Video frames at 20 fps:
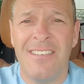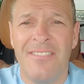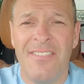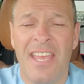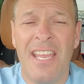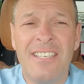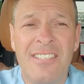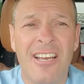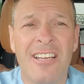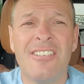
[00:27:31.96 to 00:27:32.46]

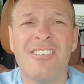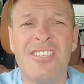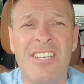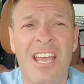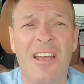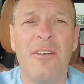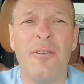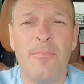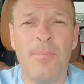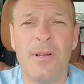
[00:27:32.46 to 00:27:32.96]
They touched
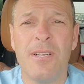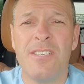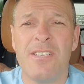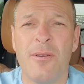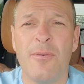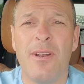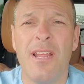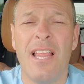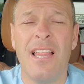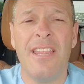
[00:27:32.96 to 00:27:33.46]
down in Prince
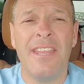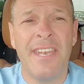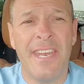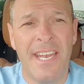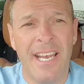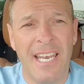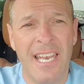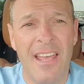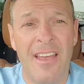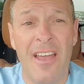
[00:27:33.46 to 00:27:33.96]
Edward Island
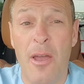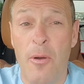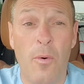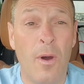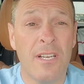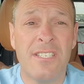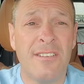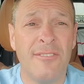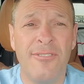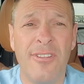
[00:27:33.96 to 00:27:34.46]
at 11. I
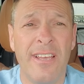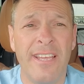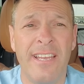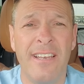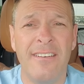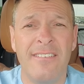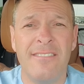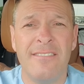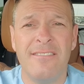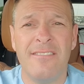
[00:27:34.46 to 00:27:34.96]
watched the flight
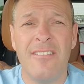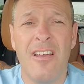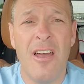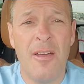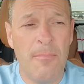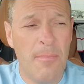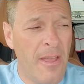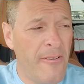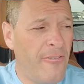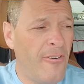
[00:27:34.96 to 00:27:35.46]

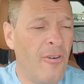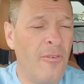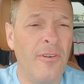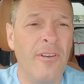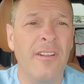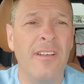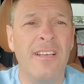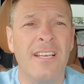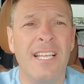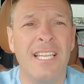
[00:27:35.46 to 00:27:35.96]
on my phone.
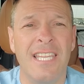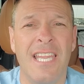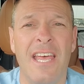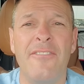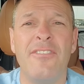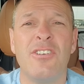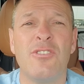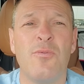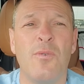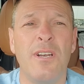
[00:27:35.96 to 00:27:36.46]

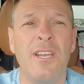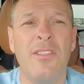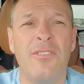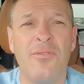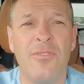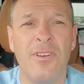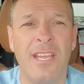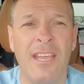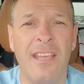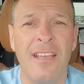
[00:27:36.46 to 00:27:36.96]

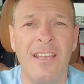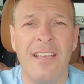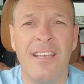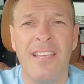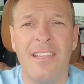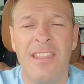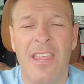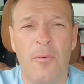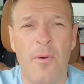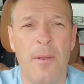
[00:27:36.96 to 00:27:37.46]
11:23.
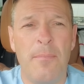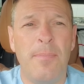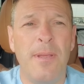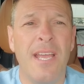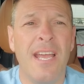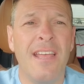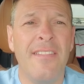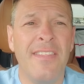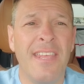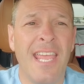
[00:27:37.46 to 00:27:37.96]
They went
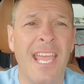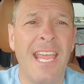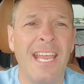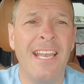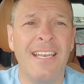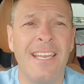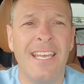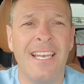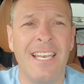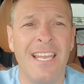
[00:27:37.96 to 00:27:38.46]
behind the
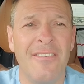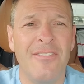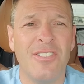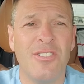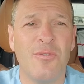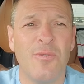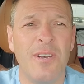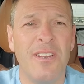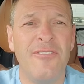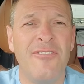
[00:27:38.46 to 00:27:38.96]
gate at
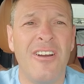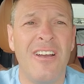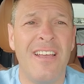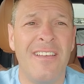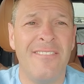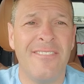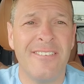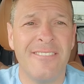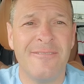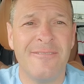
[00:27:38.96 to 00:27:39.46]
11:25.